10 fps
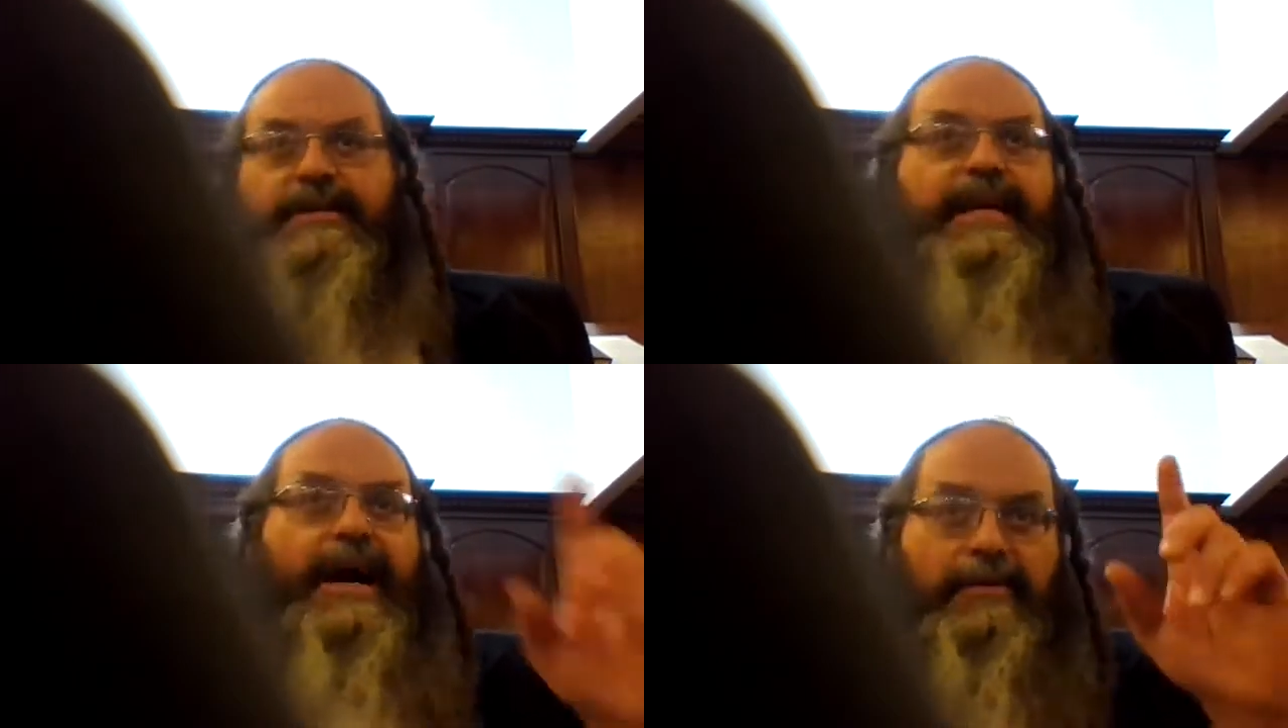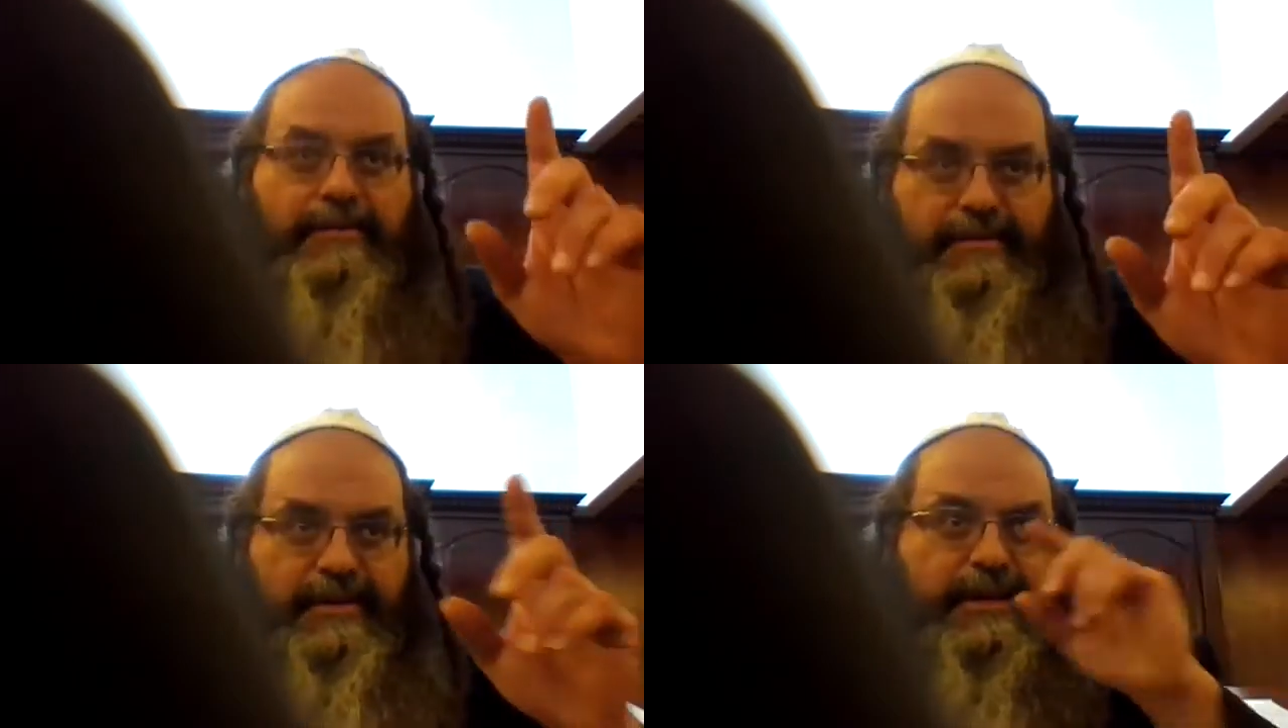
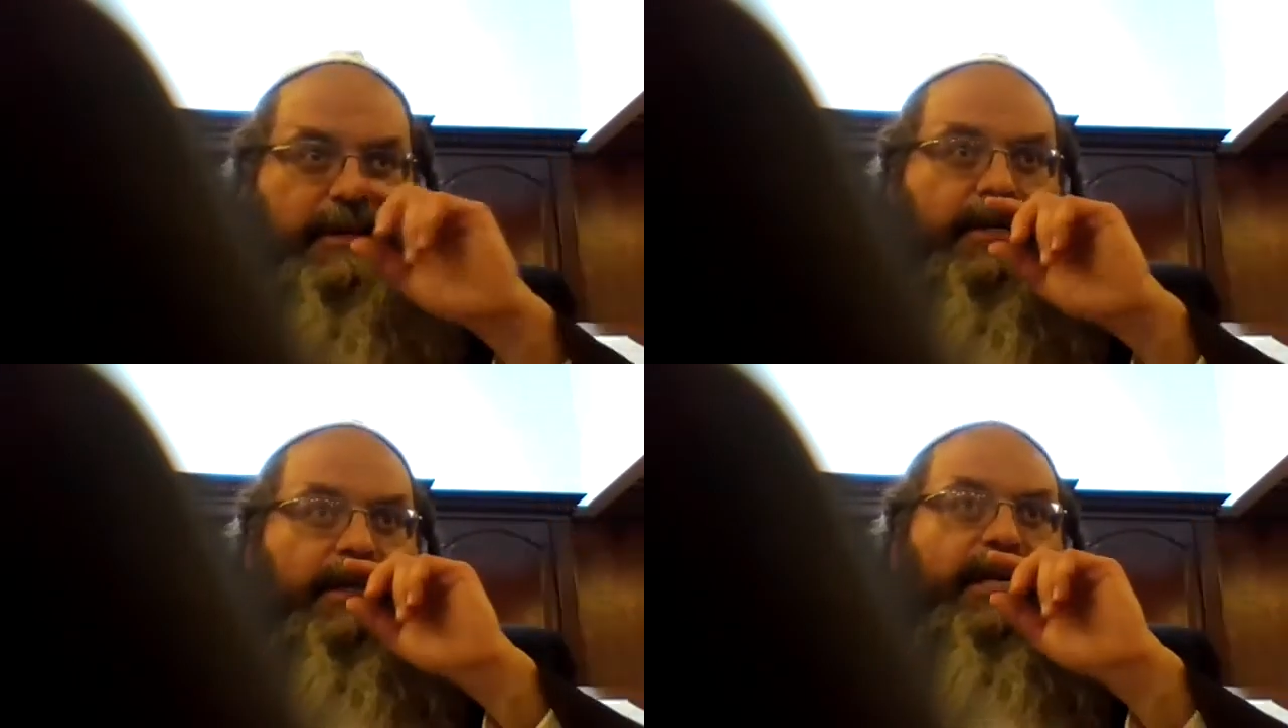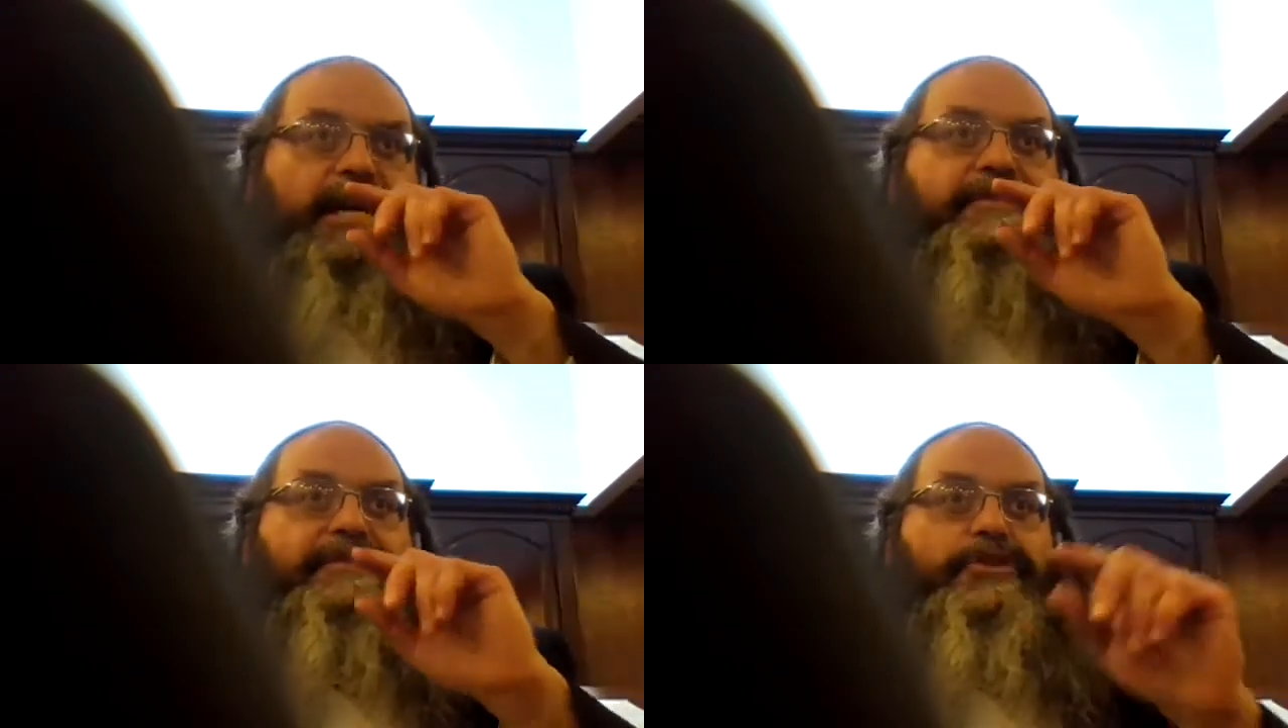Now,
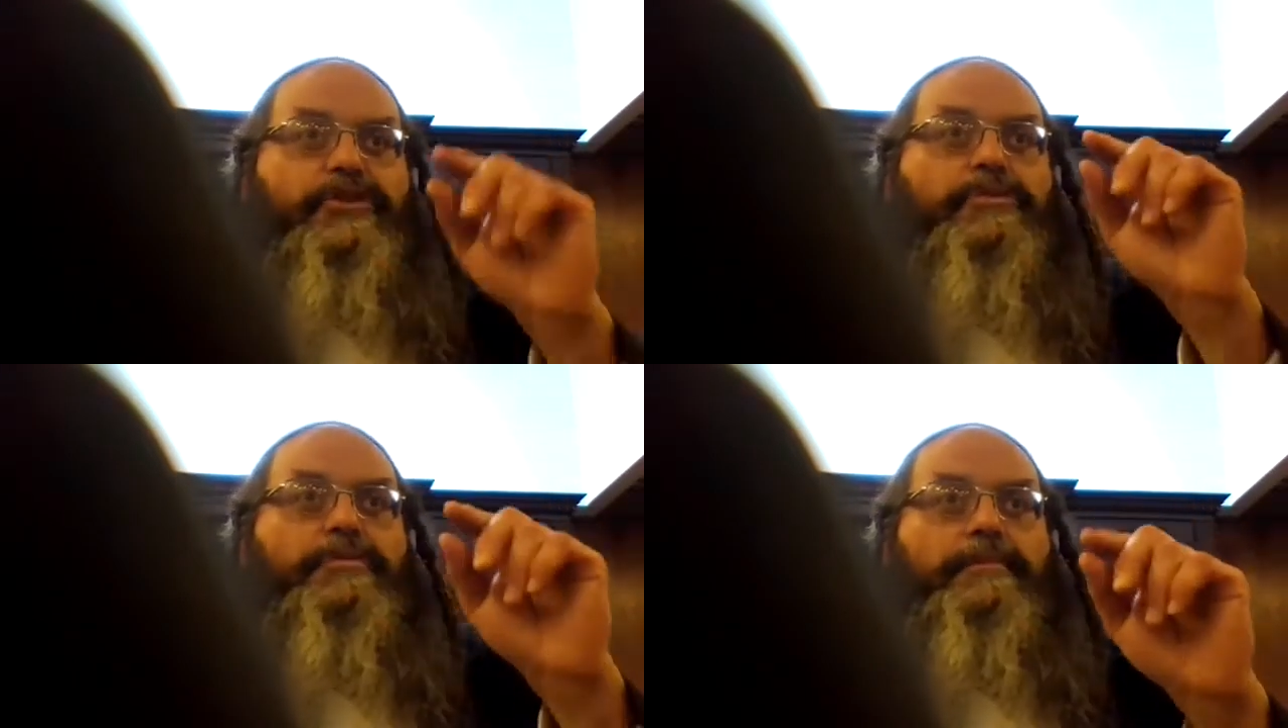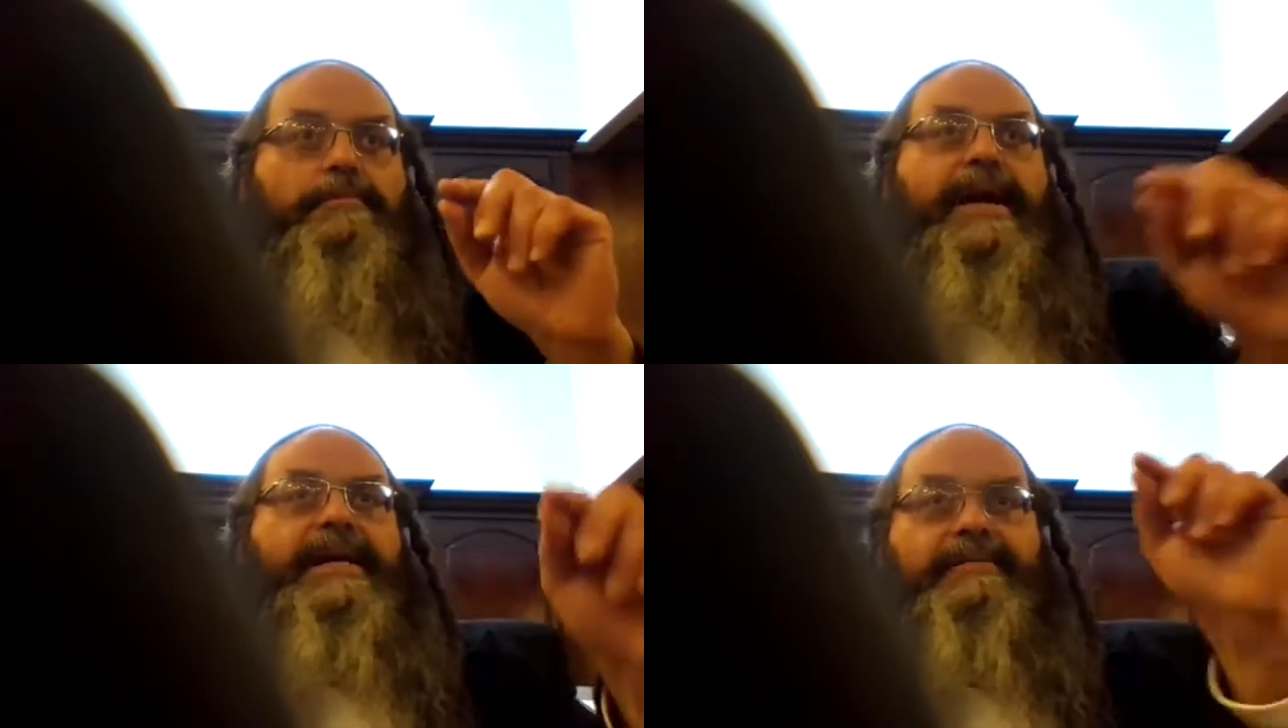if you
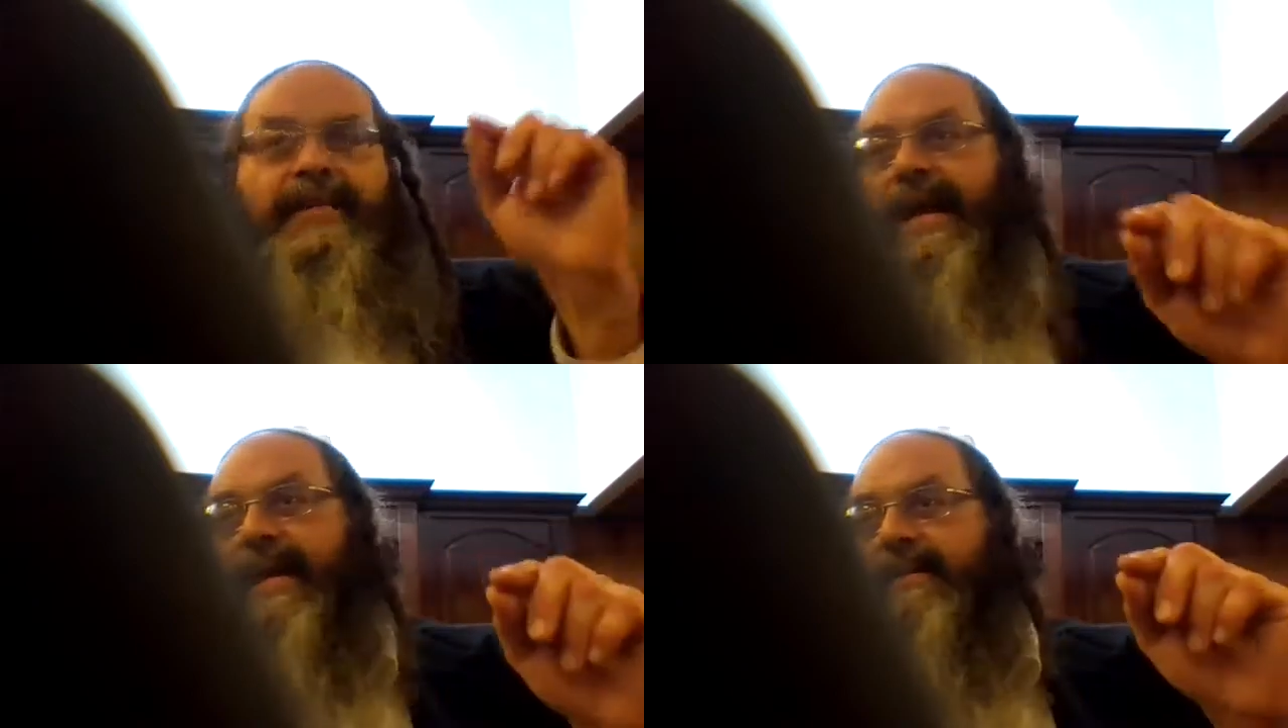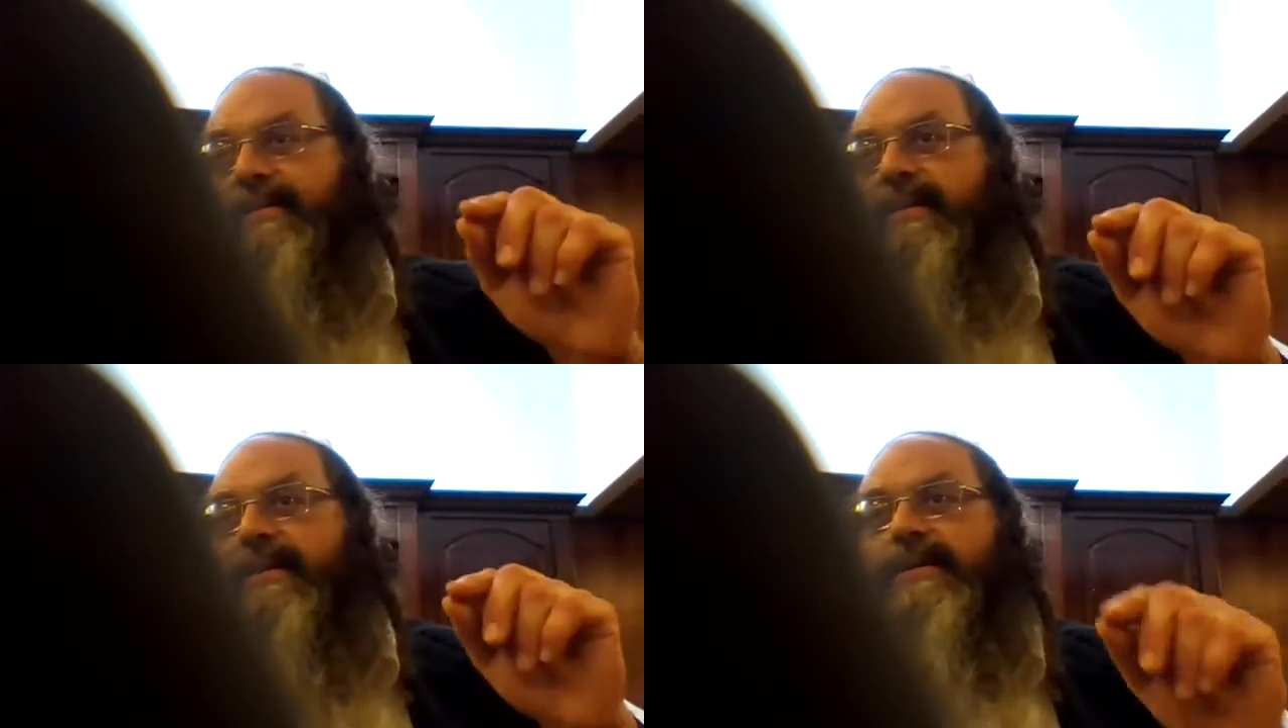
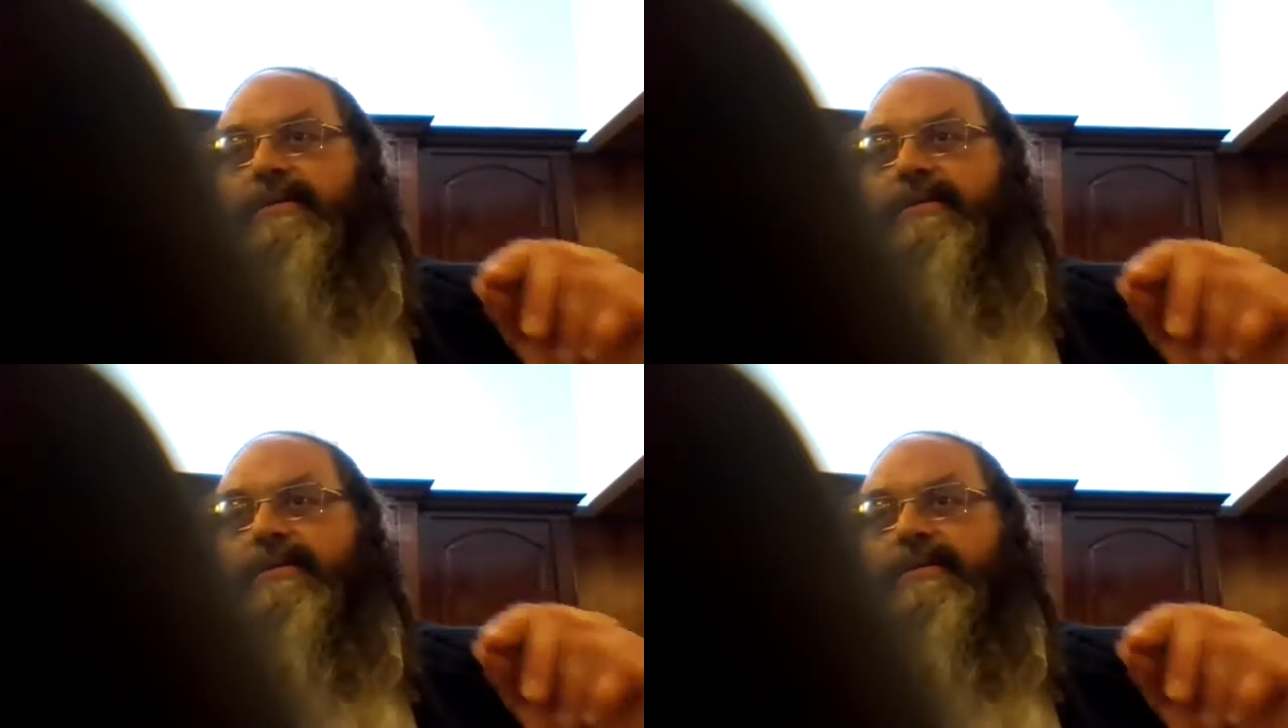maintain